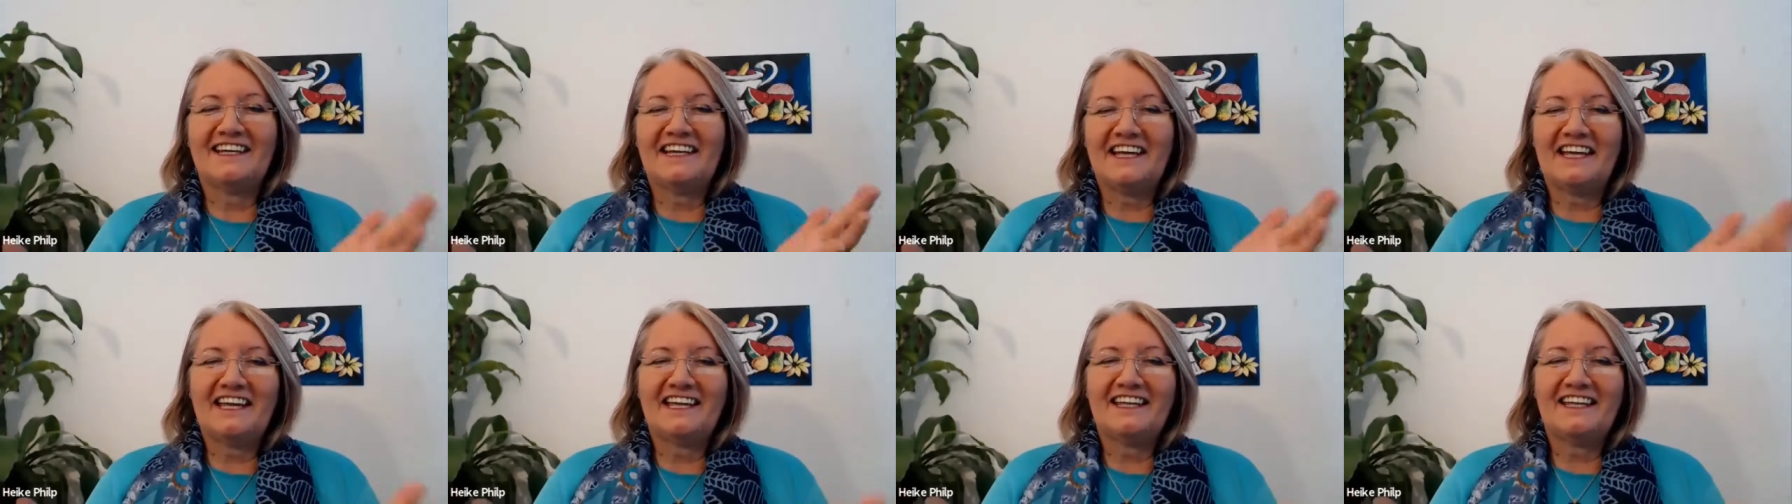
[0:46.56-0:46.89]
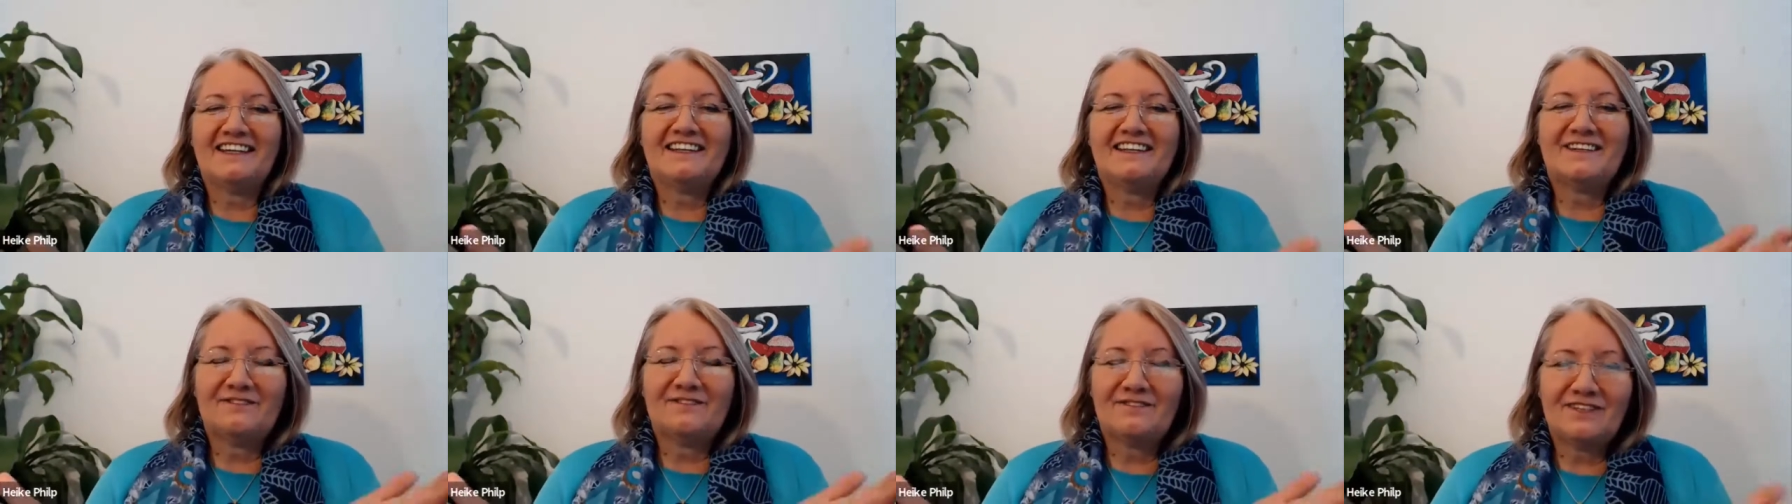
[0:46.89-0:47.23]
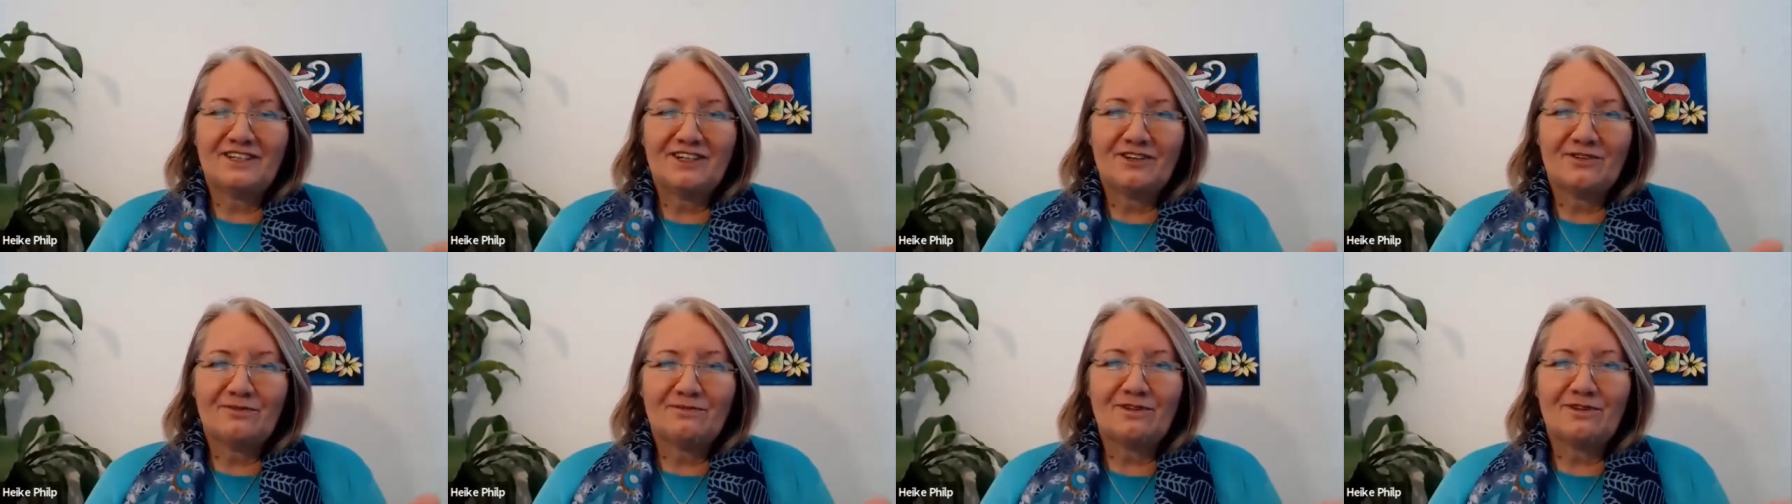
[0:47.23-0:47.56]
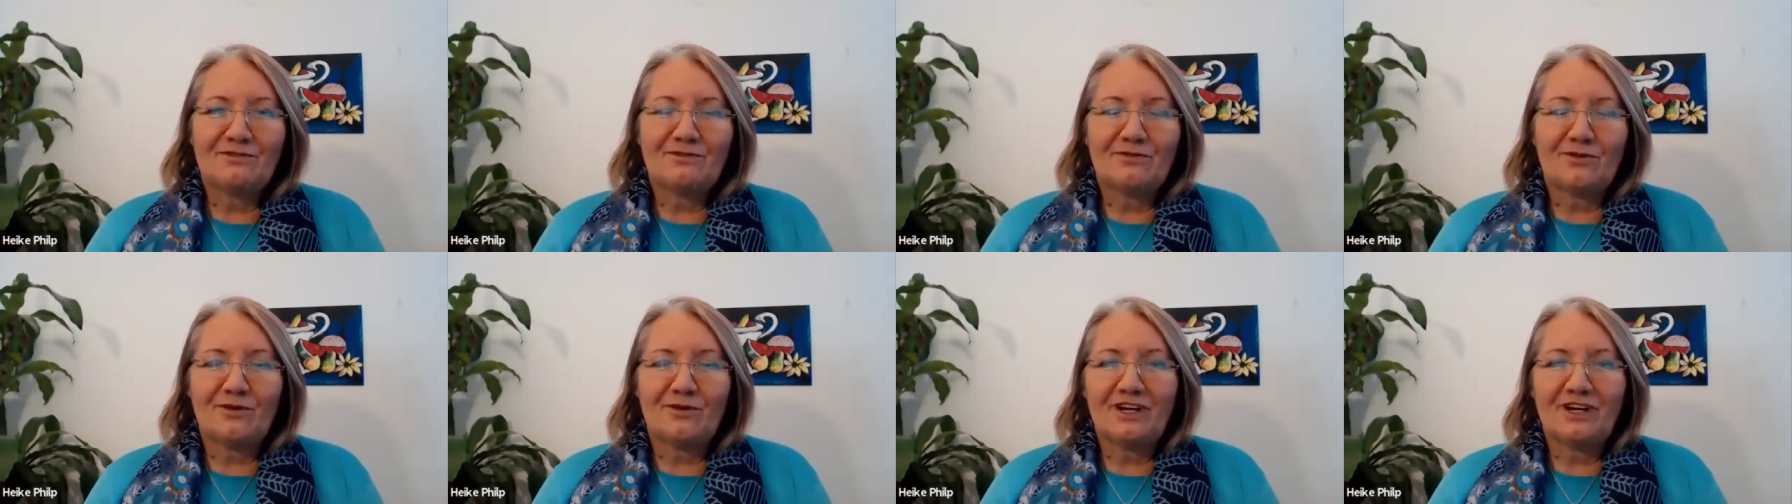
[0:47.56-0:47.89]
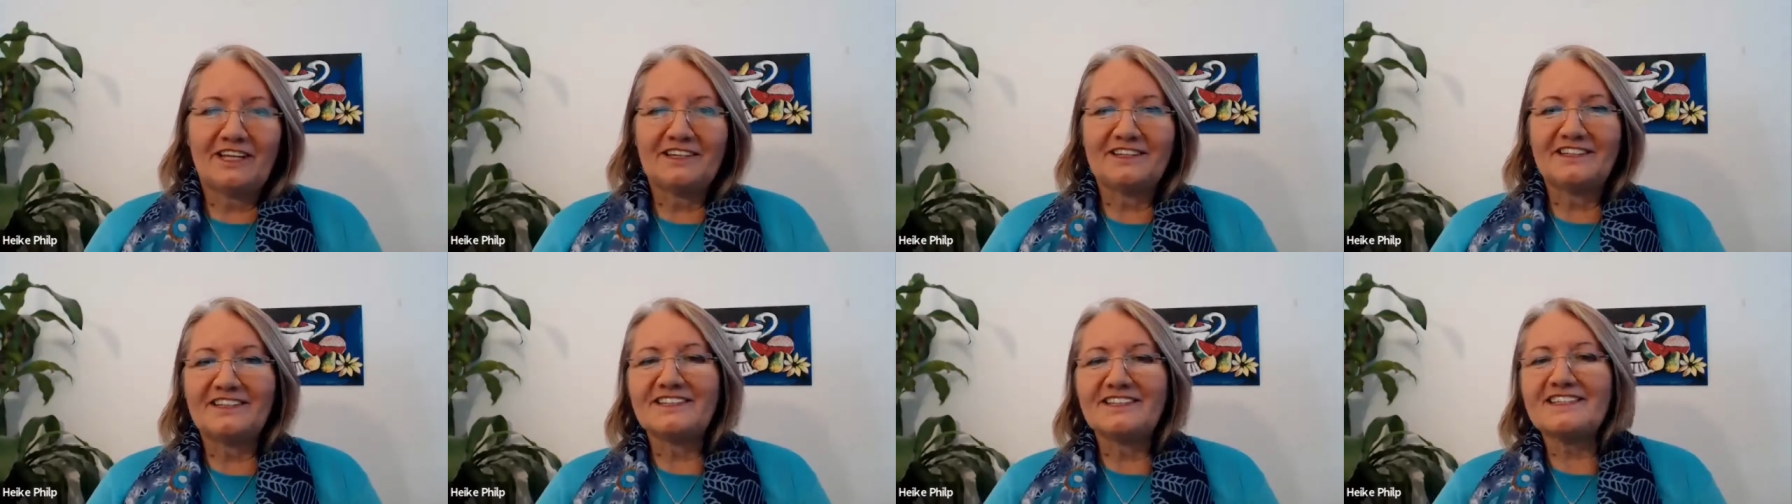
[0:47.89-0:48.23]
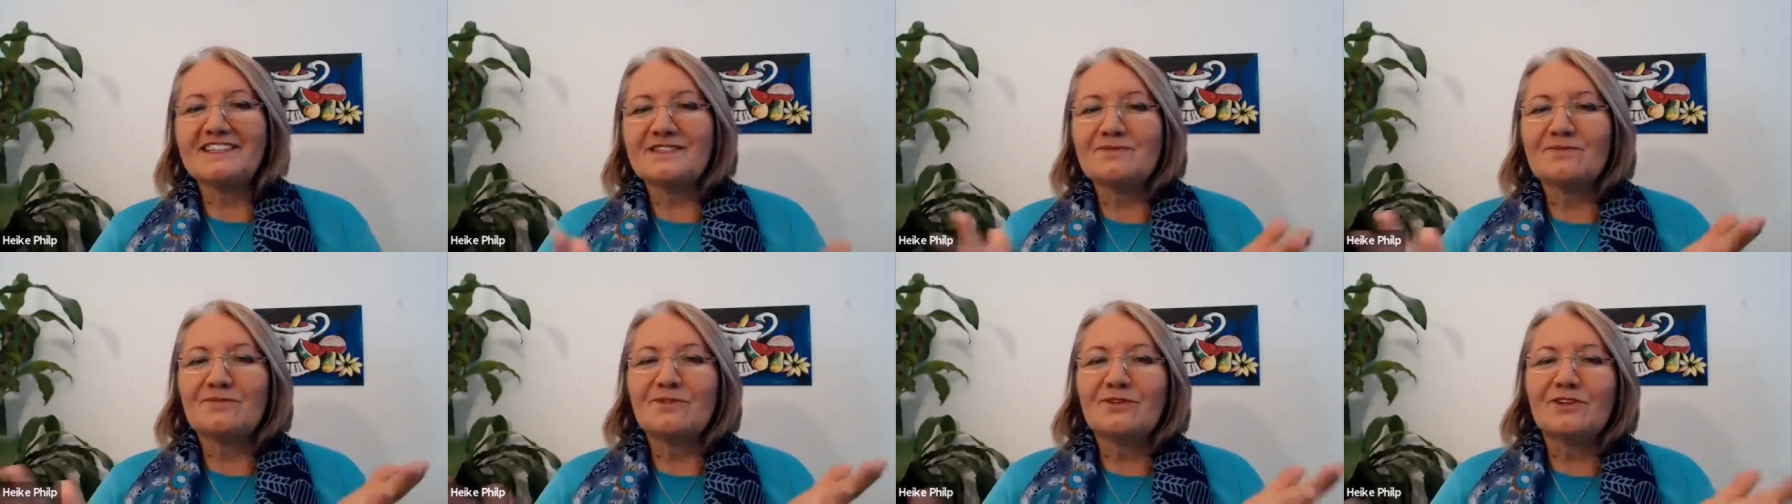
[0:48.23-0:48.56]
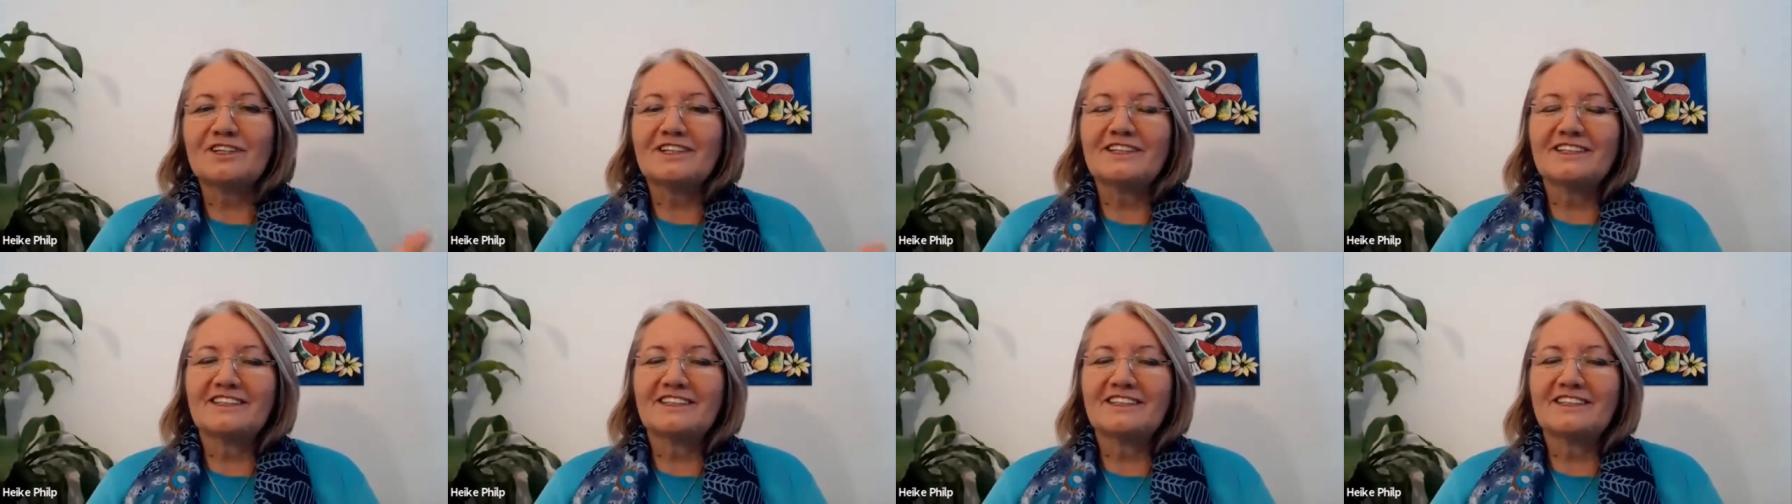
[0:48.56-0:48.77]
in the video beforehand. This is what